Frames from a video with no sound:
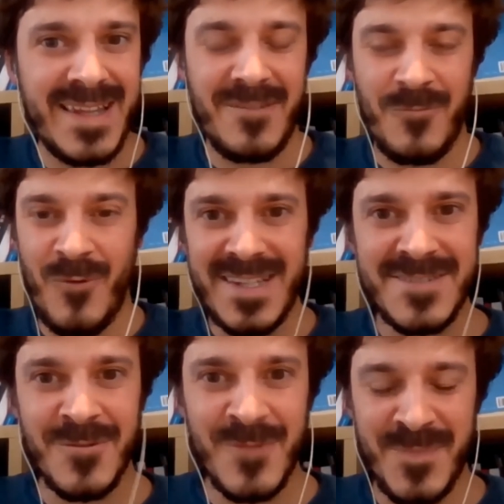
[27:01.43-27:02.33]
what is
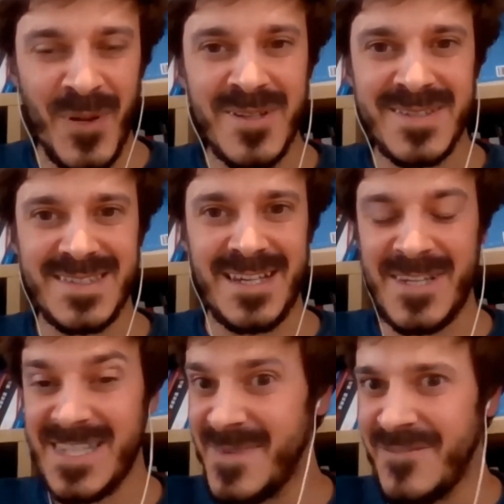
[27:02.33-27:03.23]
the response? I
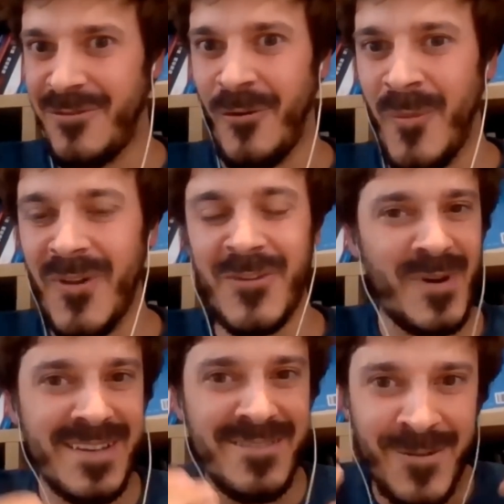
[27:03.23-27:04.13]
mean, it's been 4 months.
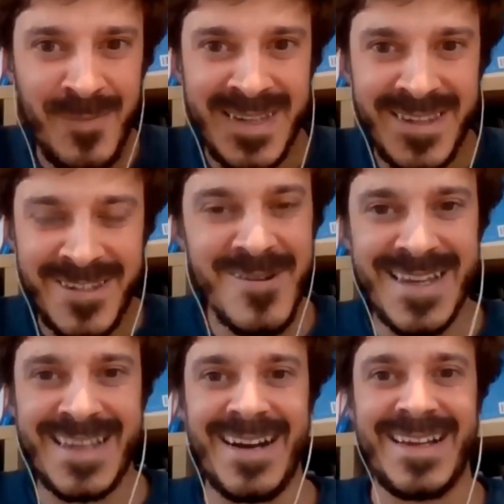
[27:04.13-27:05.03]
What have you been
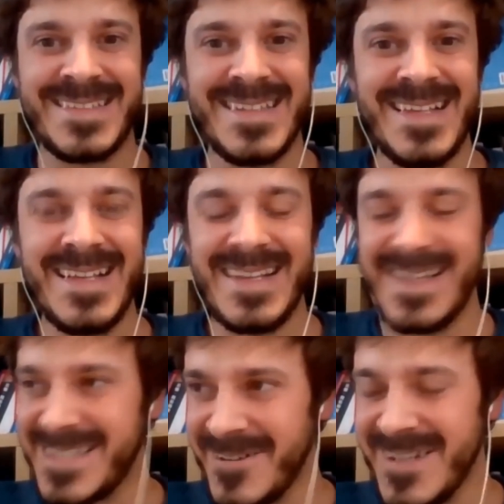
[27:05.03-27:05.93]
doing, guys?
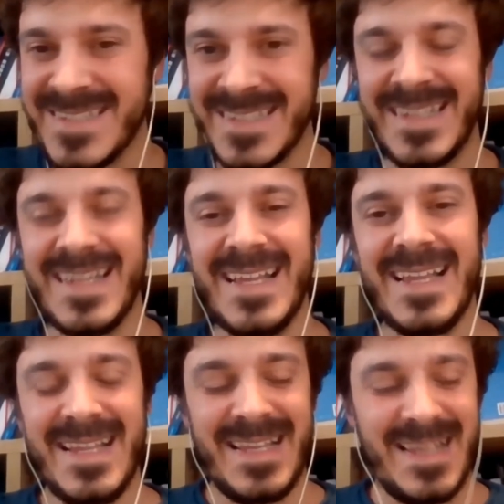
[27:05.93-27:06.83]
It's crazy.
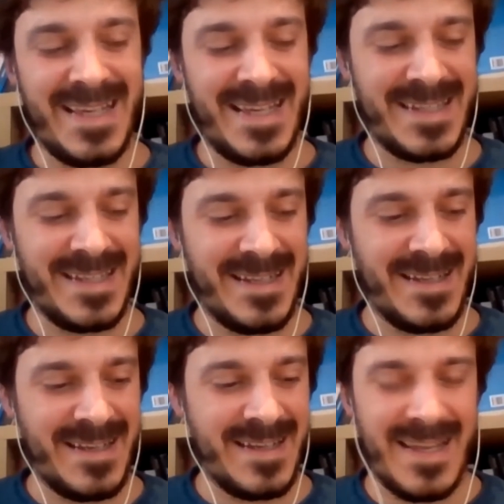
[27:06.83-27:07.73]
And
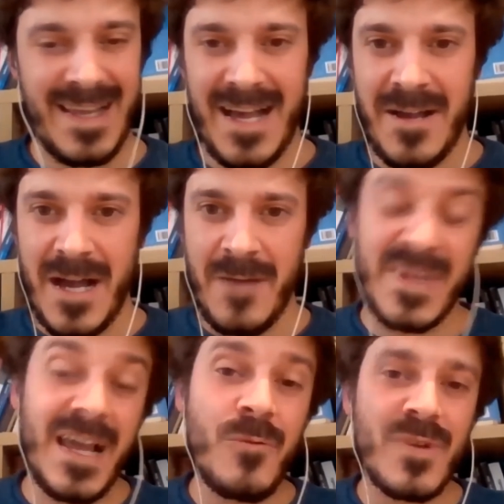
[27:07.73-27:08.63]
I mean,
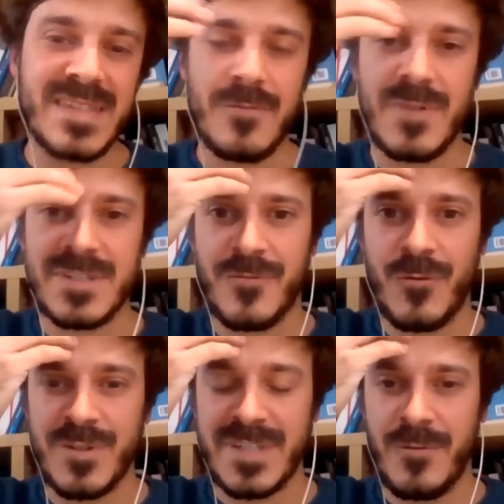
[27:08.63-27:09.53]
I was of
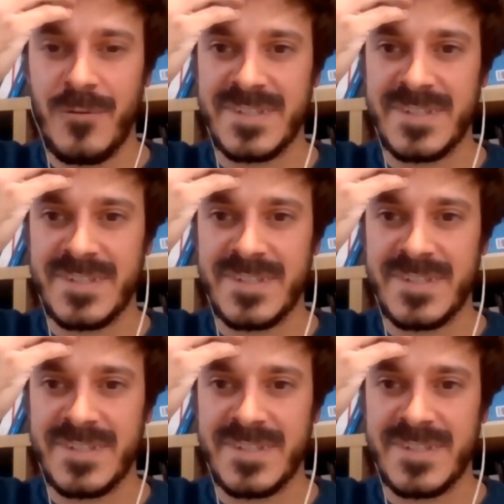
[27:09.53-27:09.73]
course I was